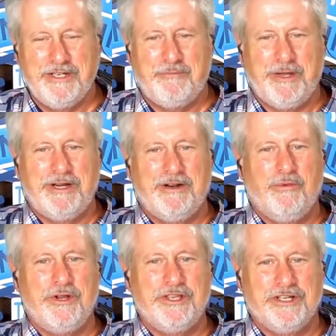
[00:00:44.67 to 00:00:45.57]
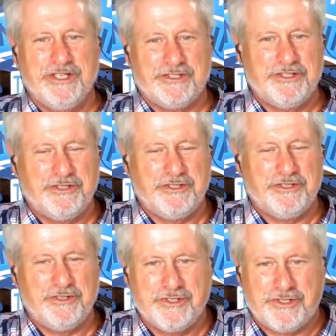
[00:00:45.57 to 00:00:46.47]
depending on when you're listening to
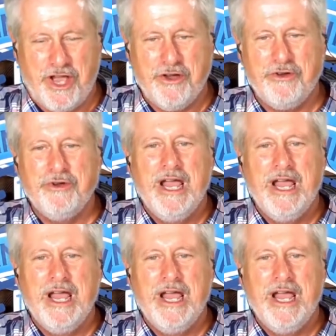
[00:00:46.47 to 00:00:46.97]
our show,